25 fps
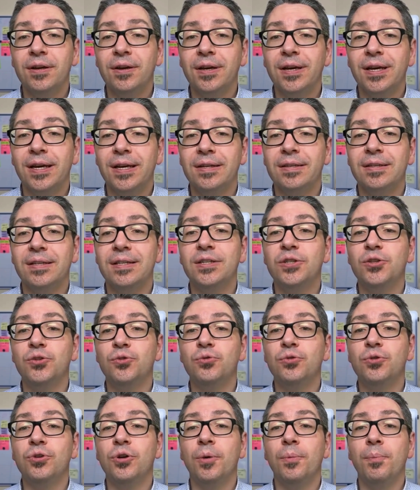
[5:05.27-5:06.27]
again is
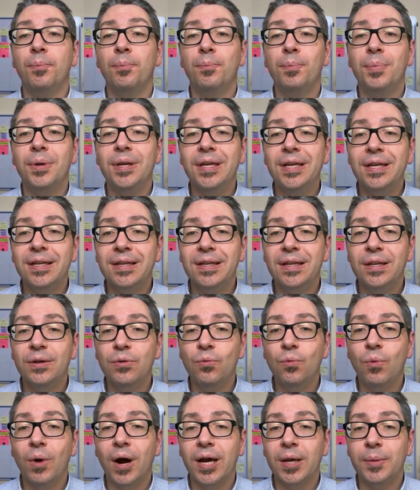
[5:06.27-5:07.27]
to completely
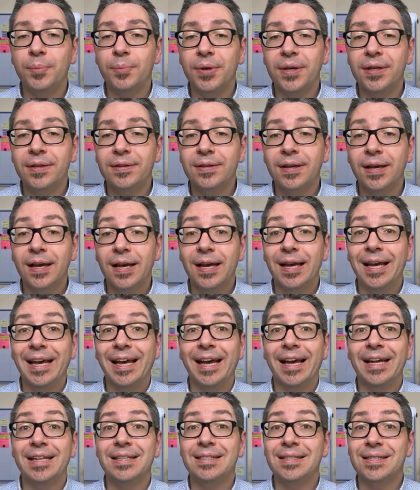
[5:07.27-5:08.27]
wipe it,
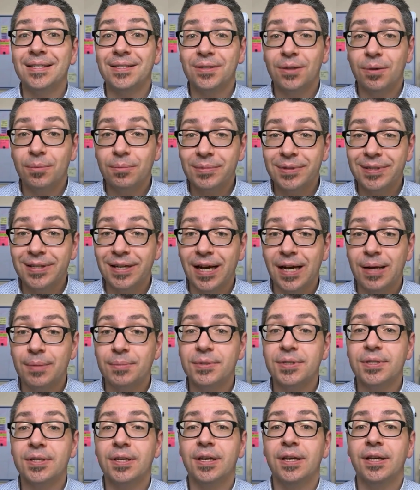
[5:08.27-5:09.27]
and
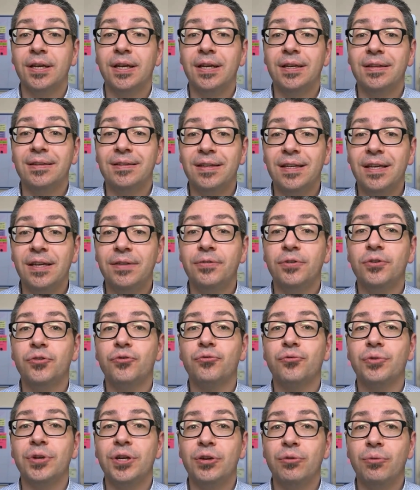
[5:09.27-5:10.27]
sometimes it
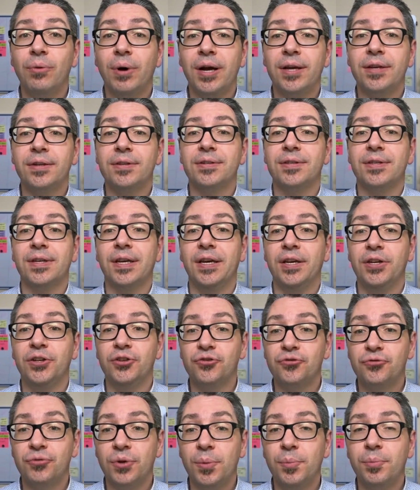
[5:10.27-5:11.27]
even requires a
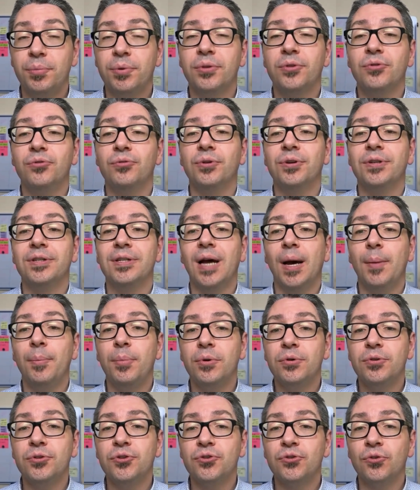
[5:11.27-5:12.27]
trip to an
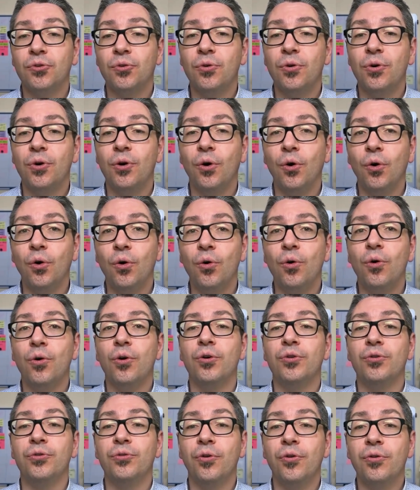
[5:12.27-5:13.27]
Apple store
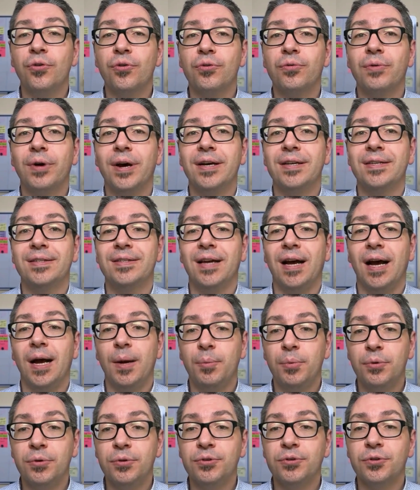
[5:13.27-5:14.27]
or an authorized
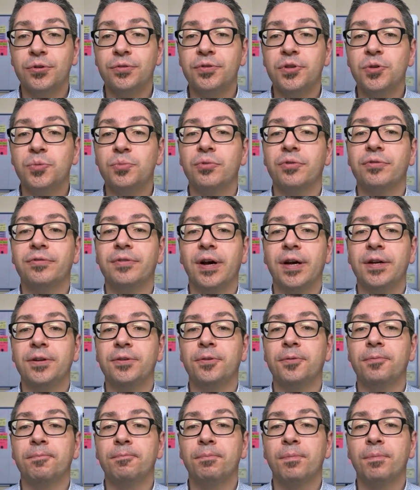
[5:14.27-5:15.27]
Apple service provider.